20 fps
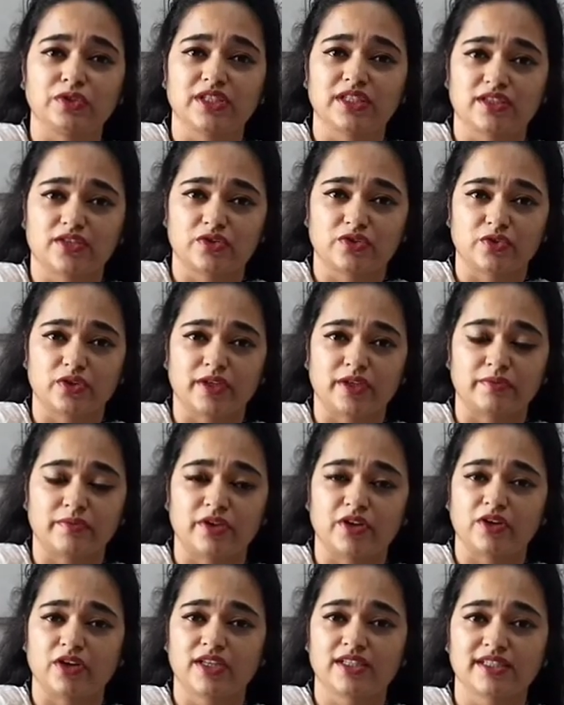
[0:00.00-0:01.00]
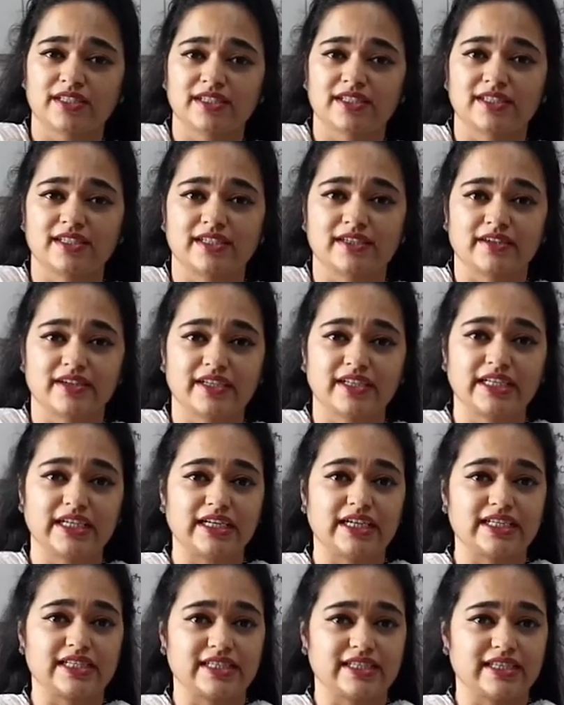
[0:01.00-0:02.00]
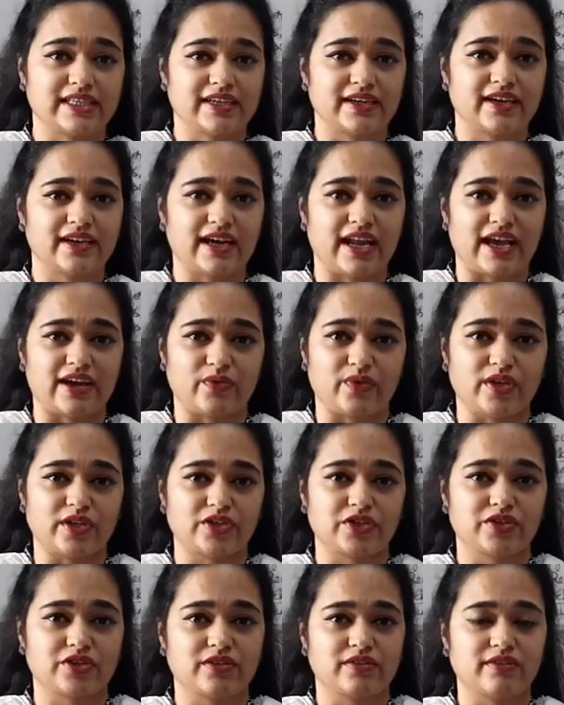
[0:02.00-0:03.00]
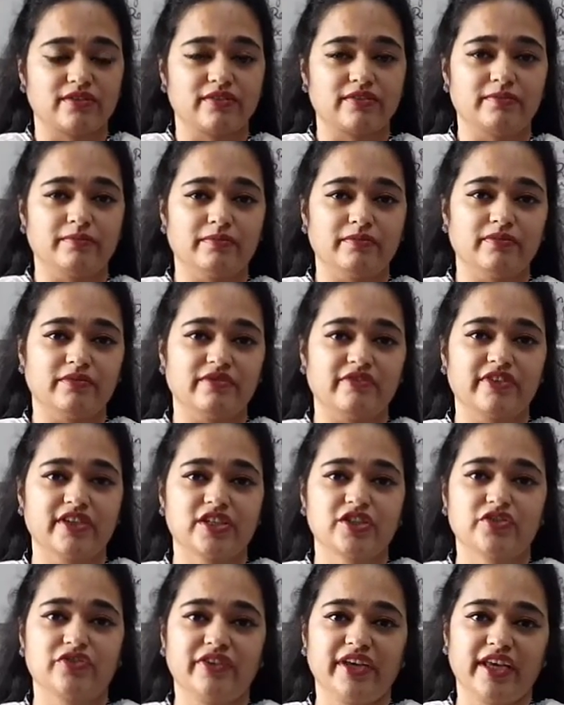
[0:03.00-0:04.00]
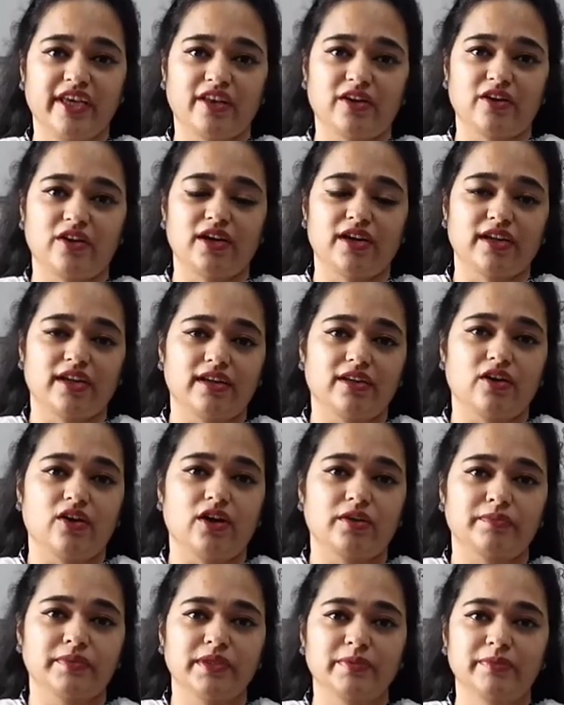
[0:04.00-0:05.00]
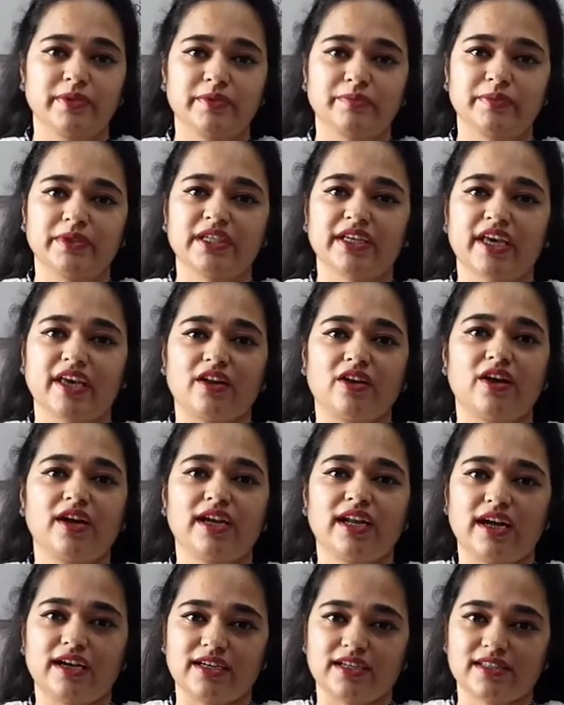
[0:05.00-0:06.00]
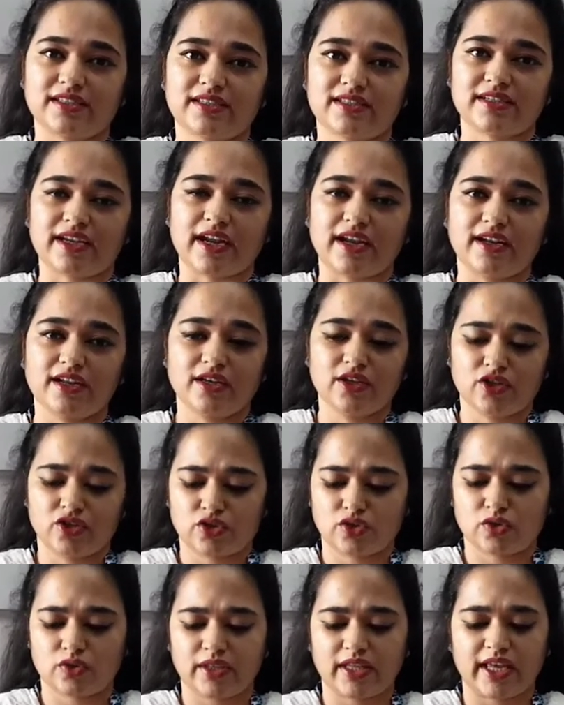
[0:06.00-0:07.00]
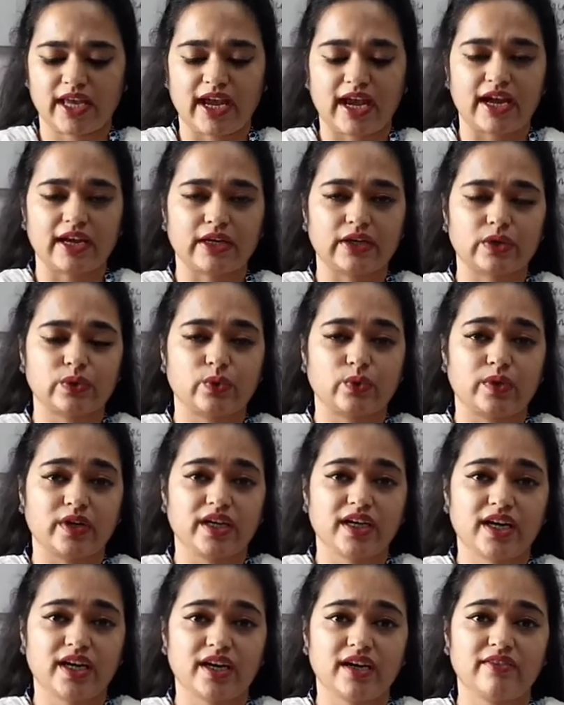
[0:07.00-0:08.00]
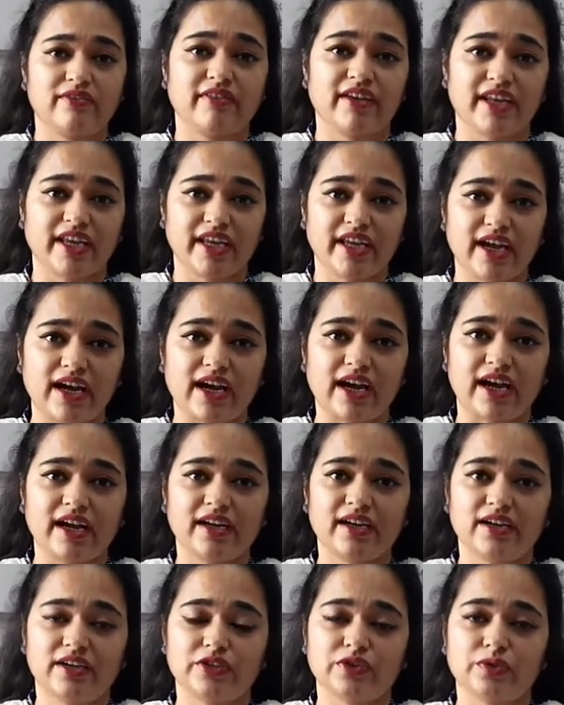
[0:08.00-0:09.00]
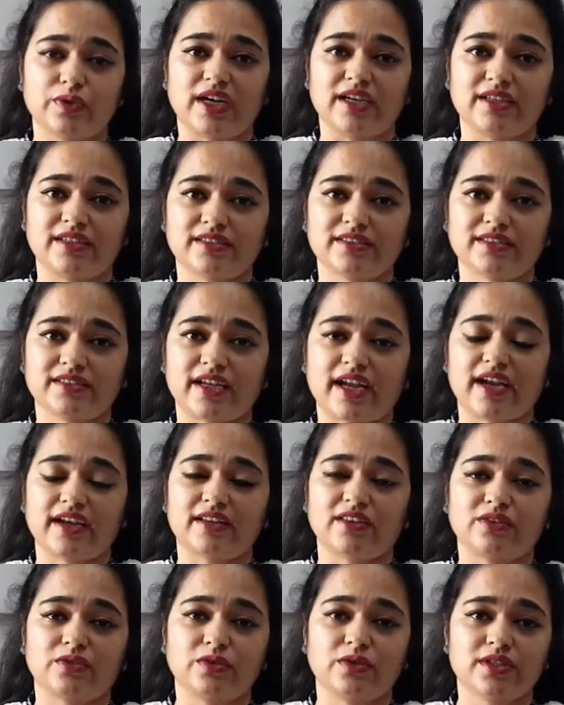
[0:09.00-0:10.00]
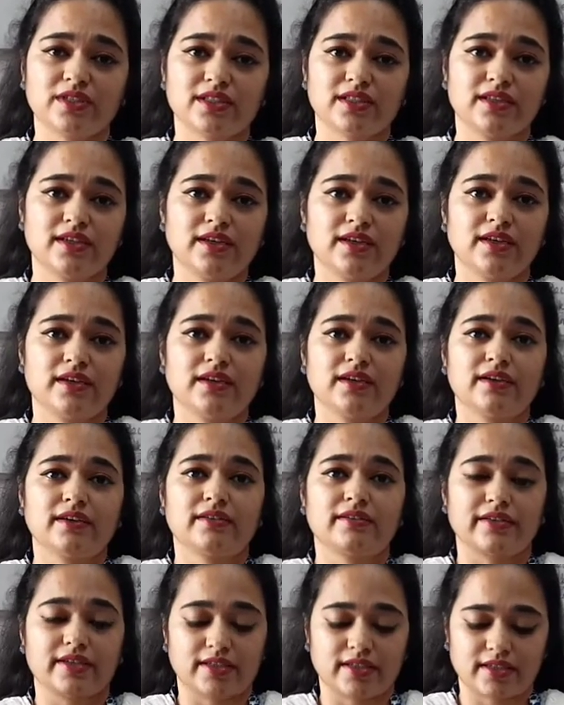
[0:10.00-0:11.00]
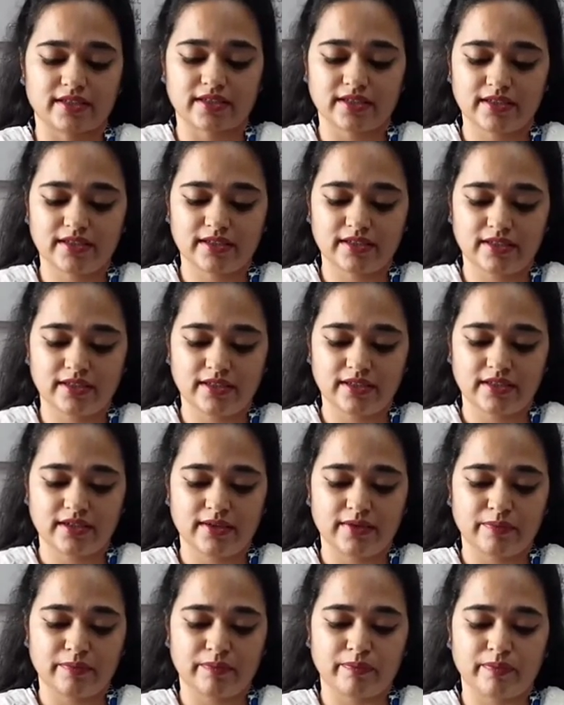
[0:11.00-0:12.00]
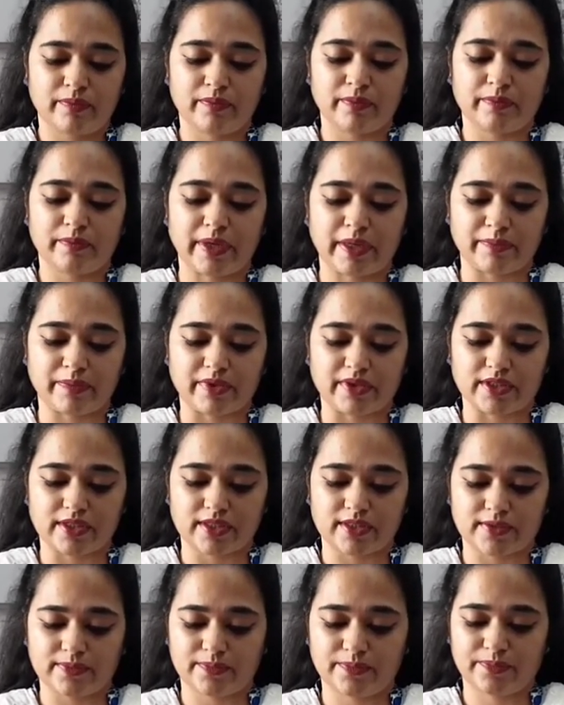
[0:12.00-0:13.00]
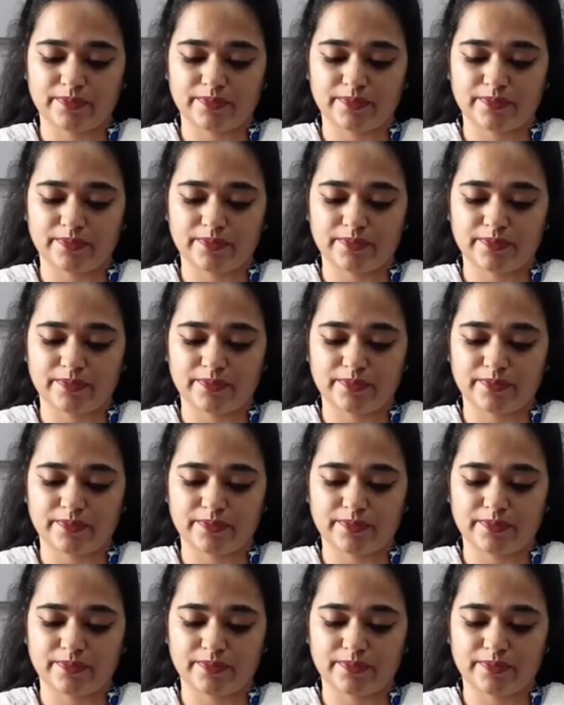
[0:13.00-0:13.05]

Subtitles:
the story, because it's written in a secret language which normal people cannot understand. So they had to work very hard to understand those written papers.